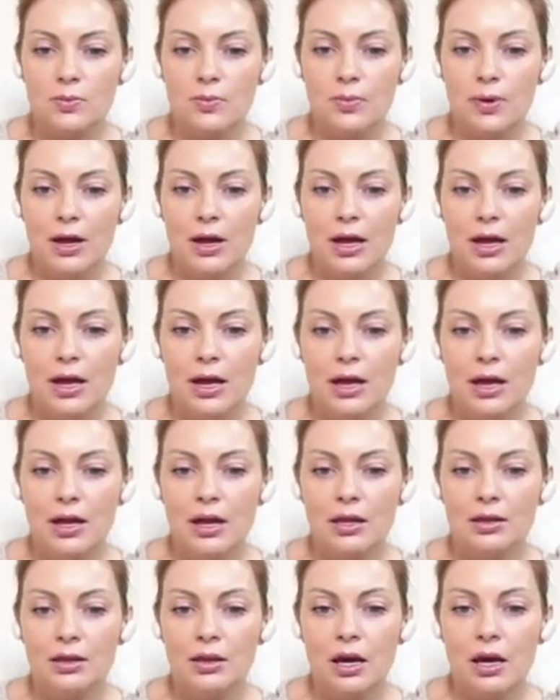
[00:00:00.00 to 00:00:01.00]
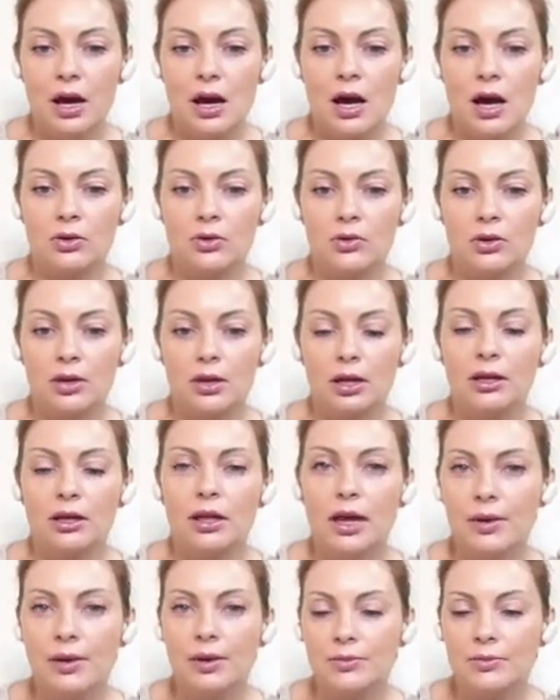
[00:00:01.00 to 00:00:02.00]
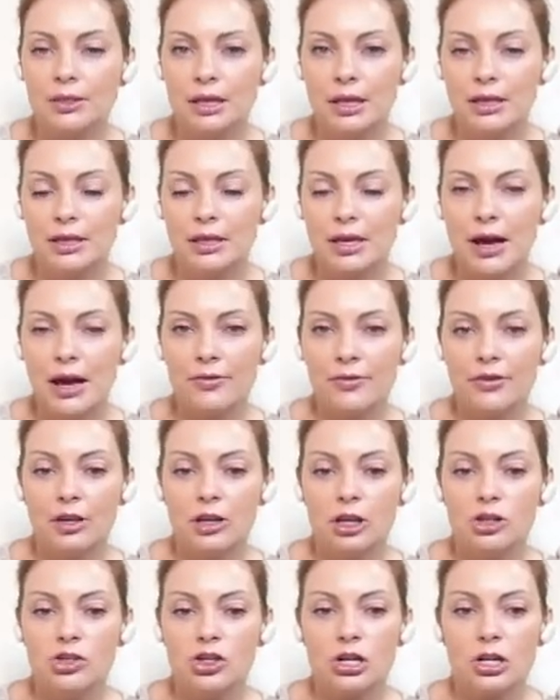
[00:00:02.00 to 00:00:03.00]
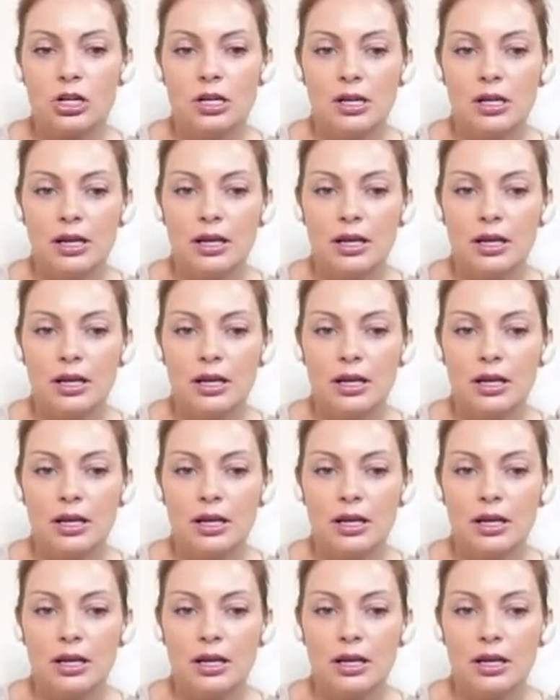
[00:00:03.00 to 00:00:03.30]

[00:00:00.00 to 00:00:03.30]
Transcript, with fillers: dustpan. Uh, you can empty it after each